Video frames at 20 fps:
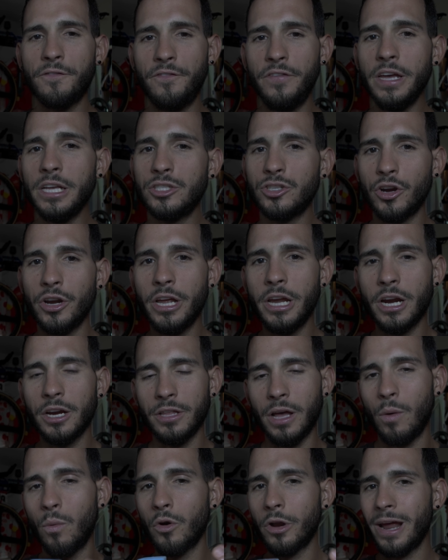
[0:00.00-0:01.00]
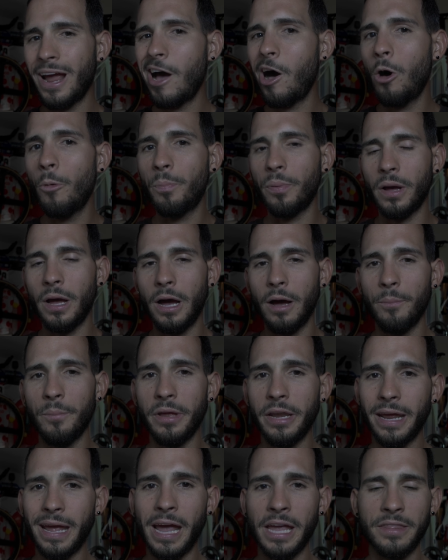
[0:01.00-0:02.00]
feature here that would help
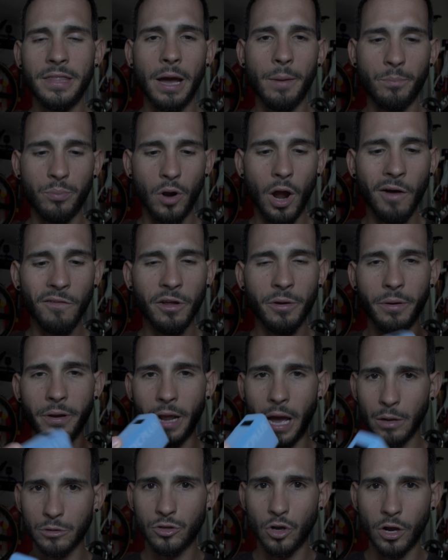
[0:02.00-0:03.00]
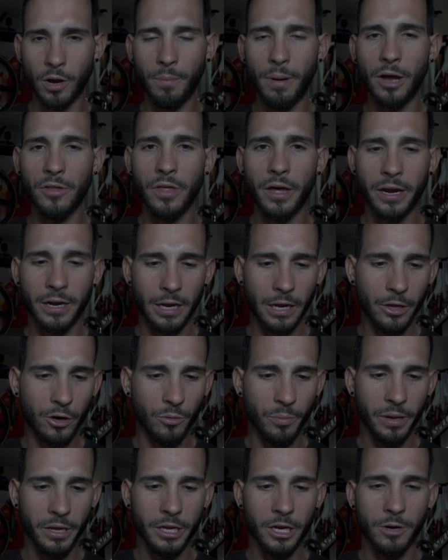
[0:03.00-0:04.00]
mitigate that problem, and I'll talk about that in a
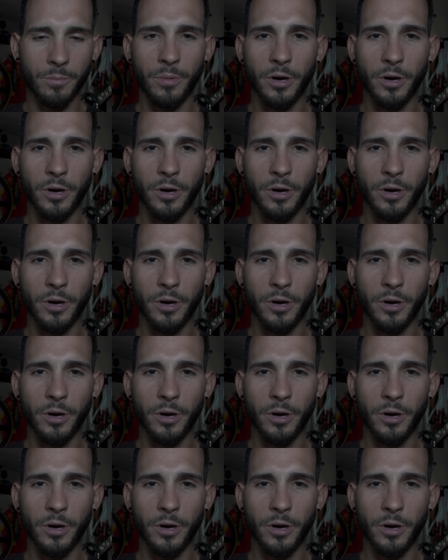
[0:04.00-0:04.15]
little bit here.